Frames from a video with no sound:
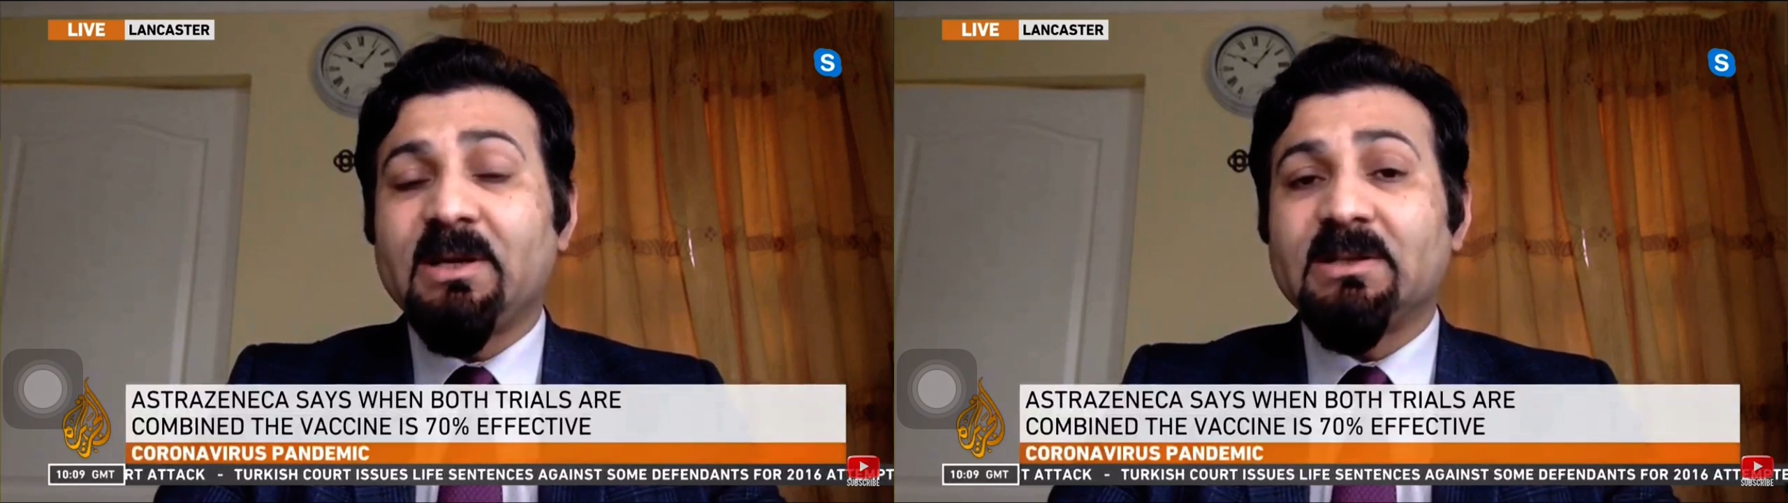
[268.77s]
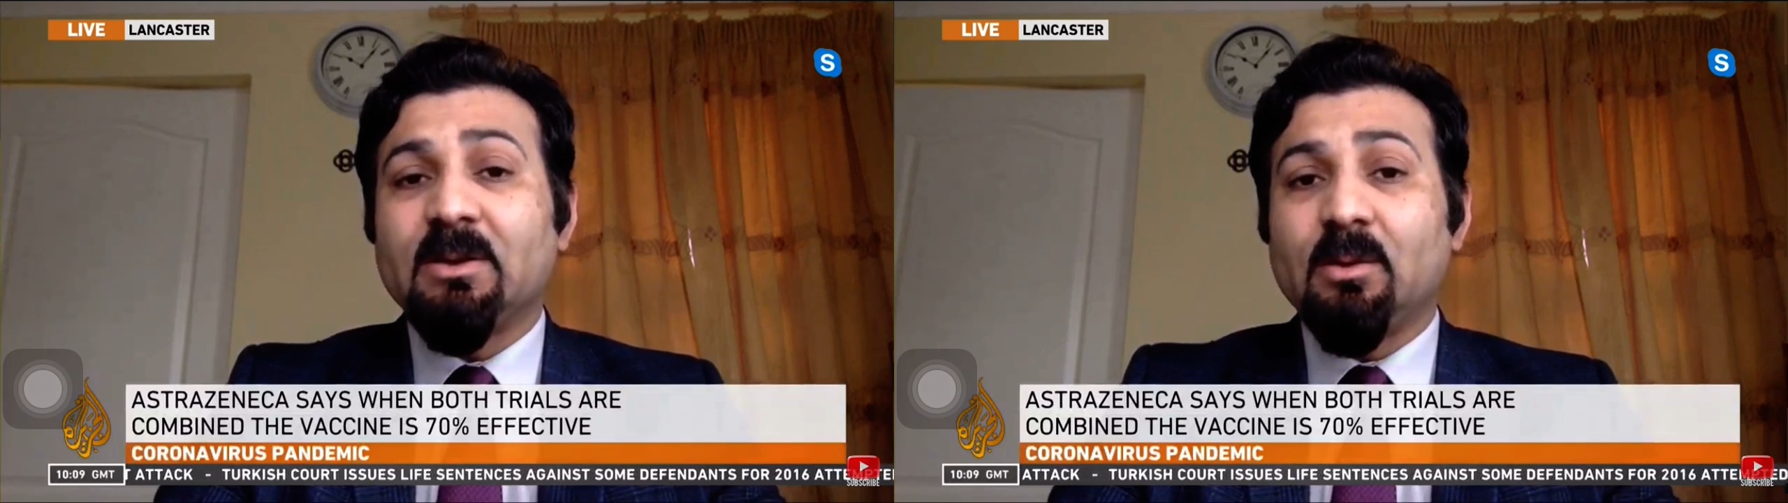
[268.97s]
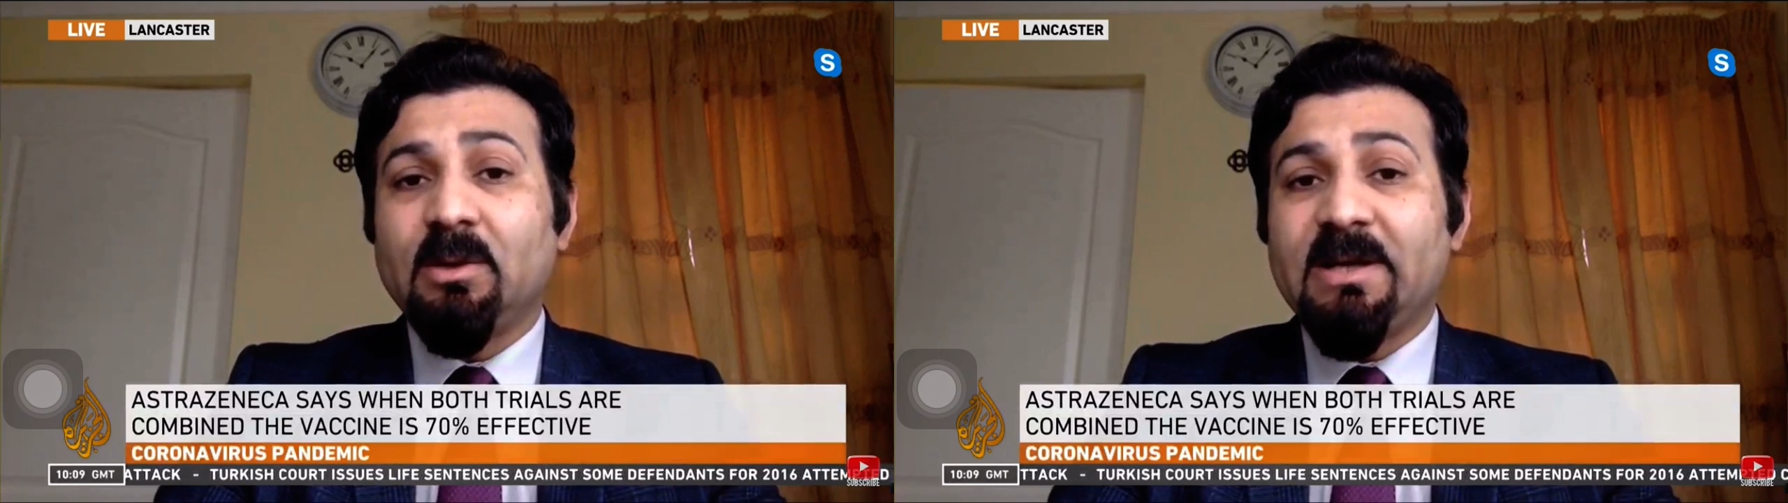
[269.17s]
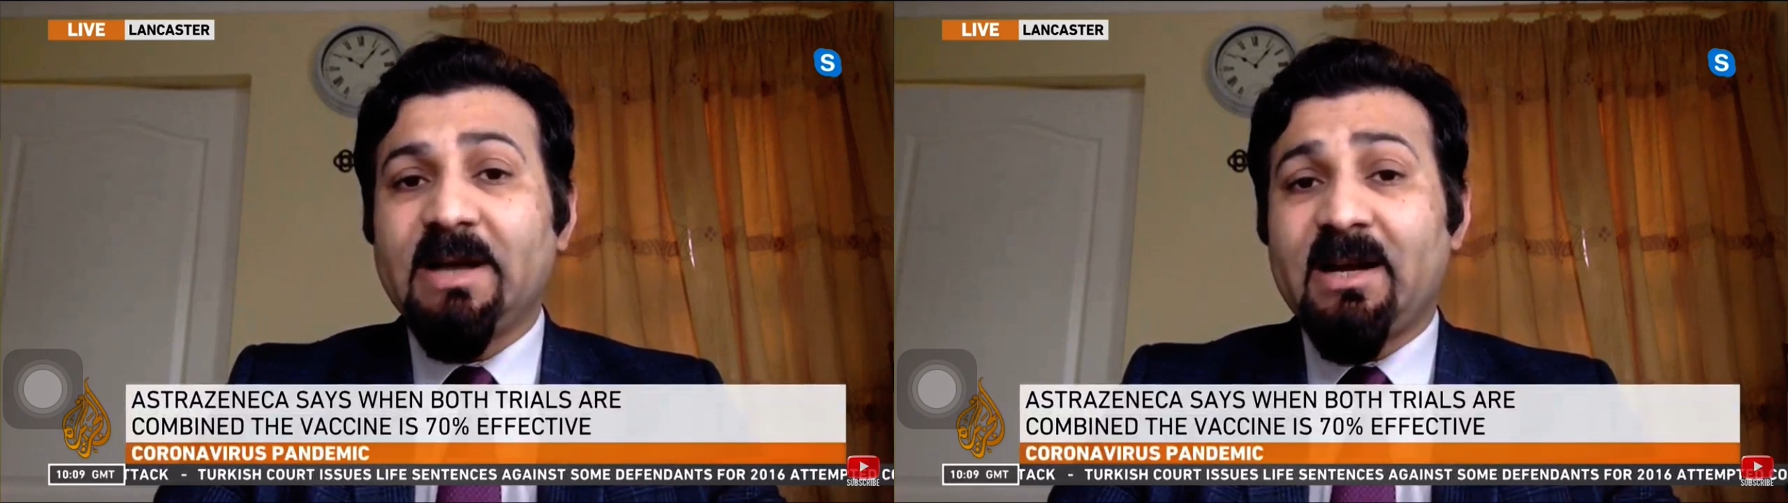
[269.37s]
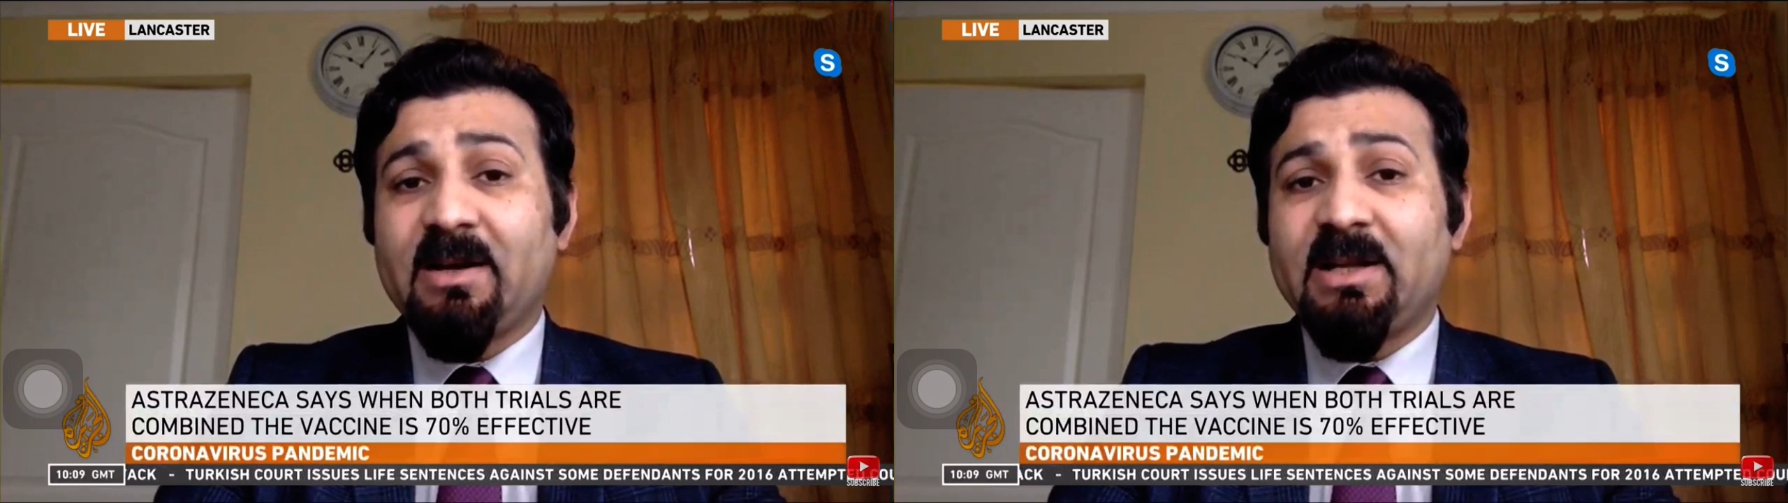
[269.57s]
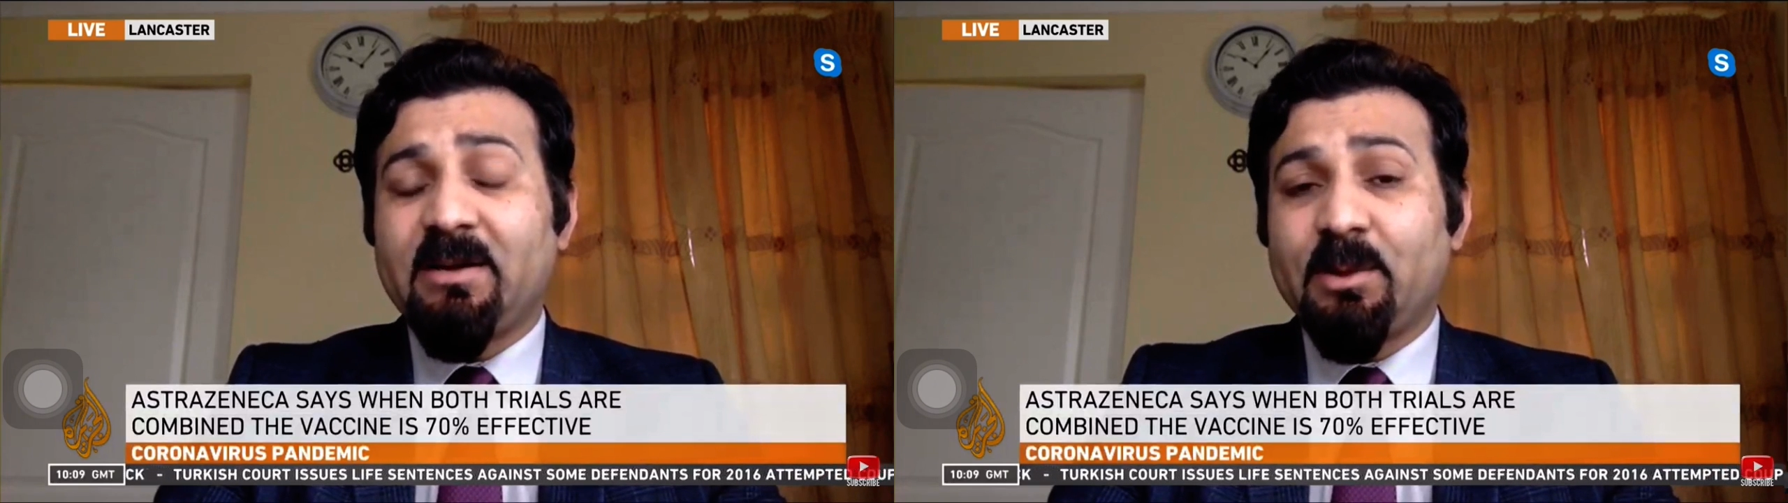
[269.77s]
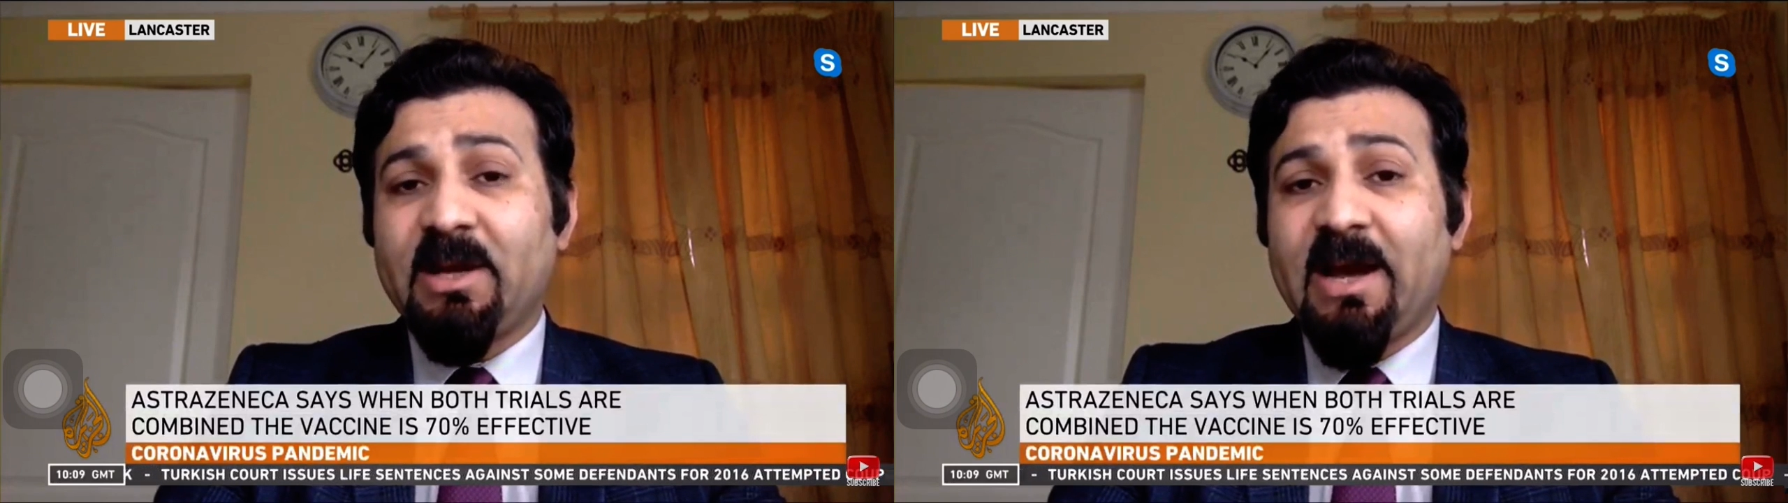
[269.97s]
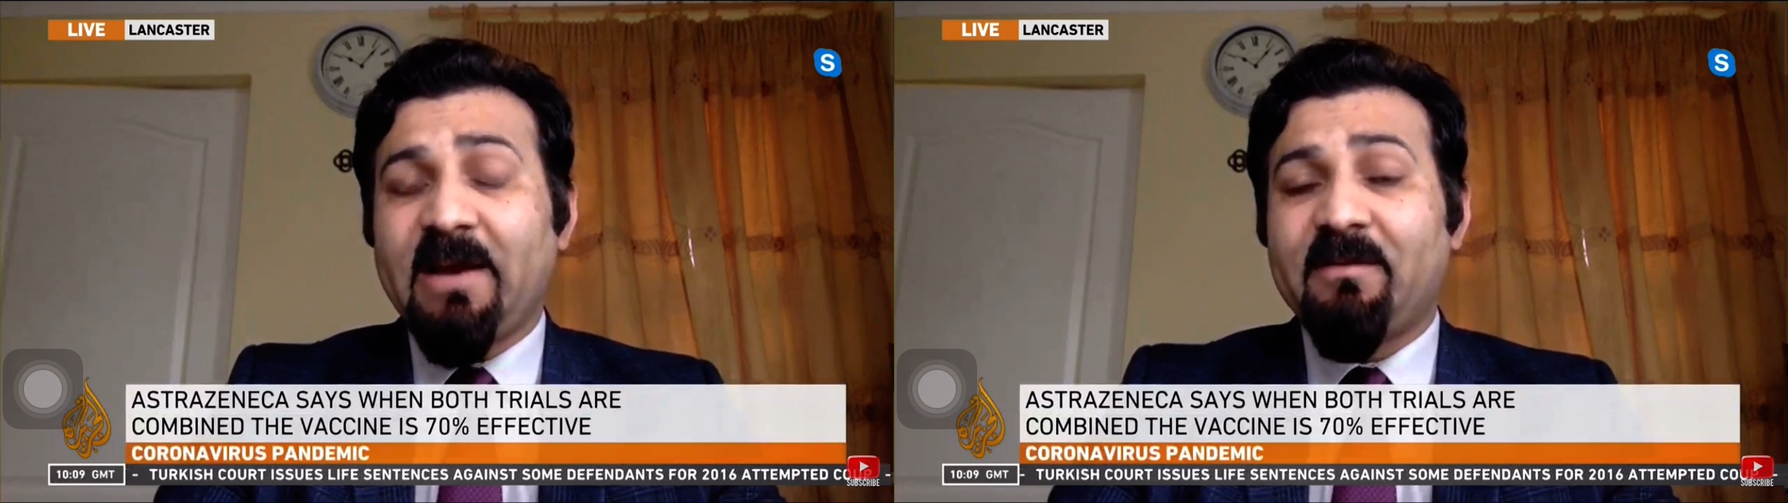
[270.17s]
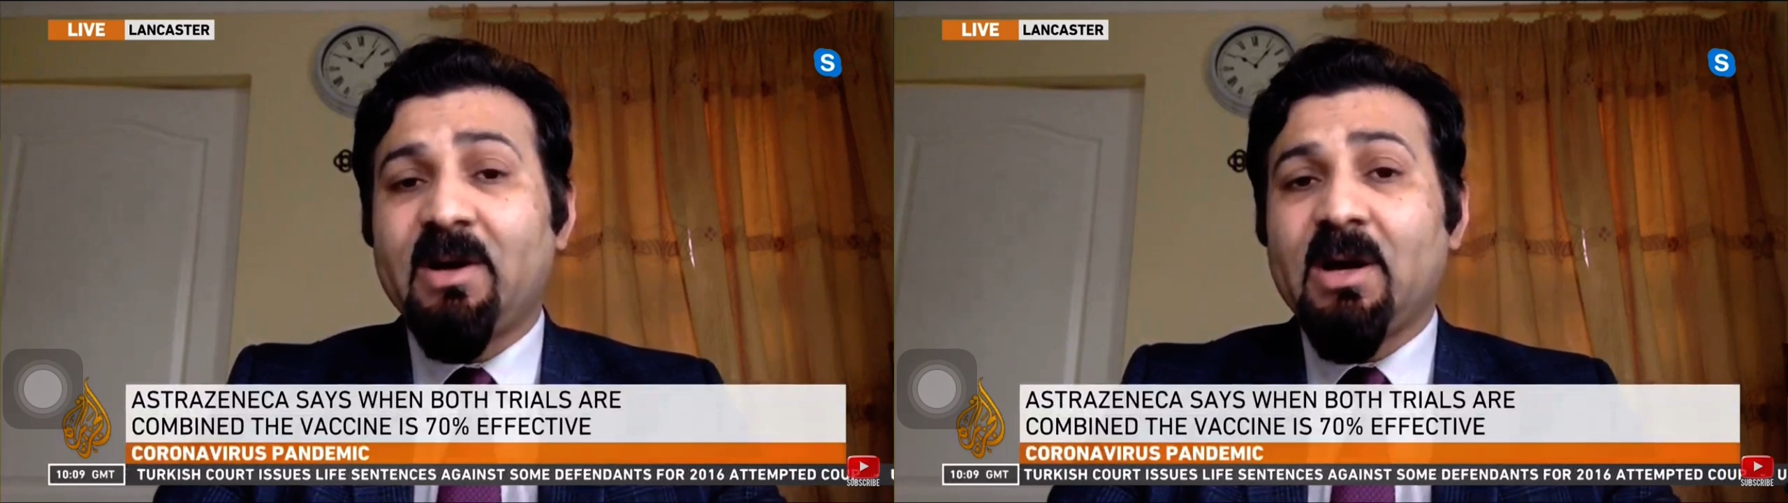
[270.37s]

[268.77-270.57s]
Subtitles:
the only data that we have